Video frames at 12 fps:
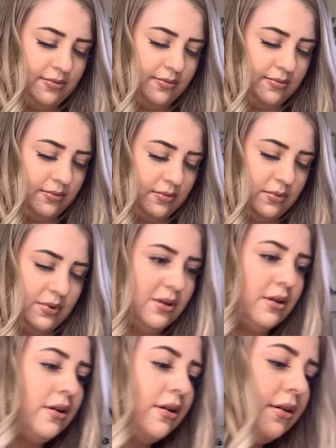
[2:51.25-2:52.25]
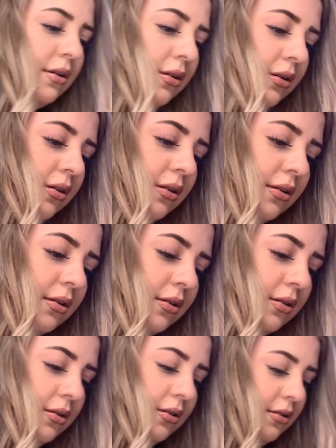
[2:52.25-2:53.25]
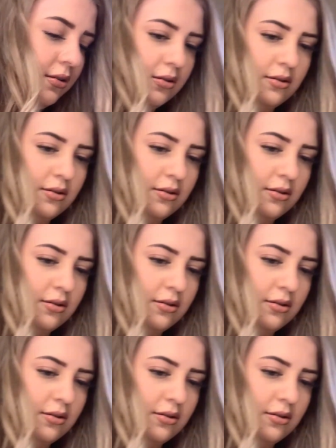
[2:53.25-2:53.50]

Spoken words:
(silence)